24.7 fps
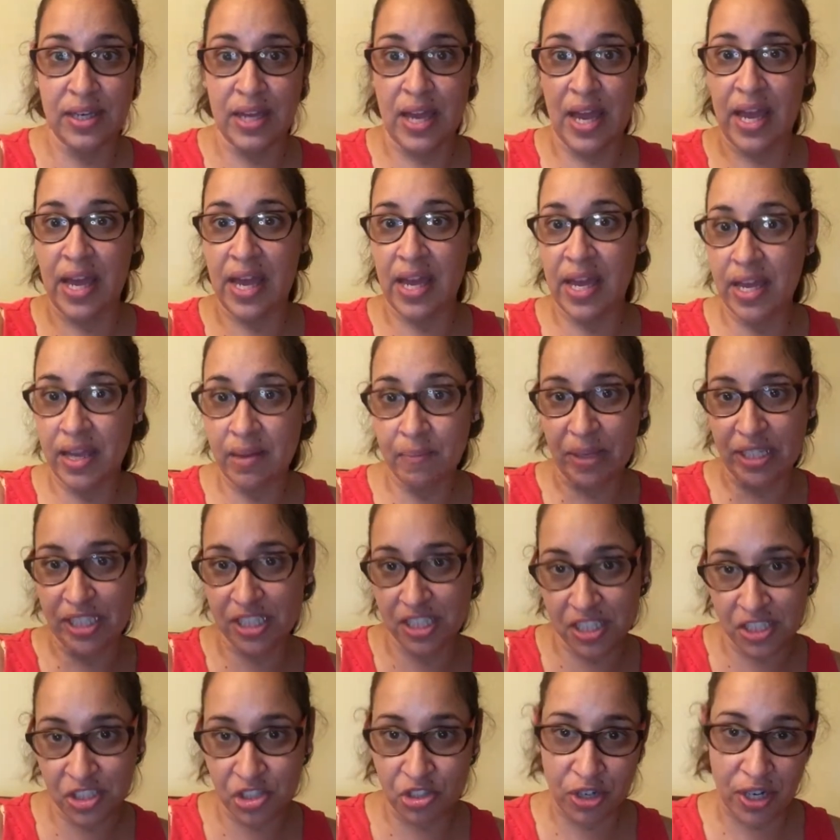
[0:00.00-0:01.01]
hey, my
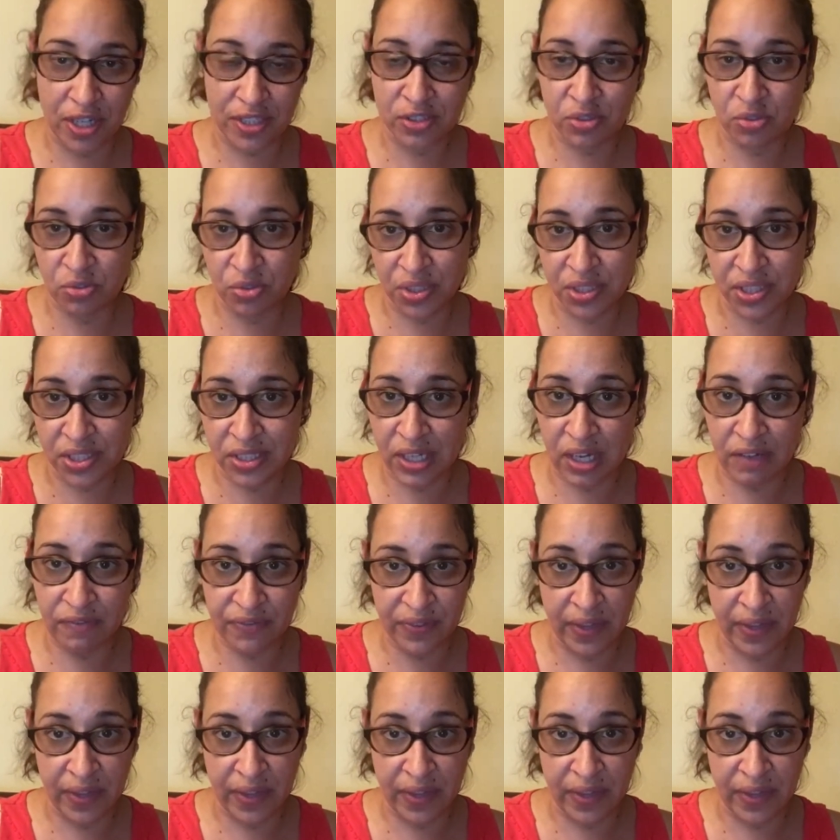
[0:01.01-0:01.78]
teacher has cool stuff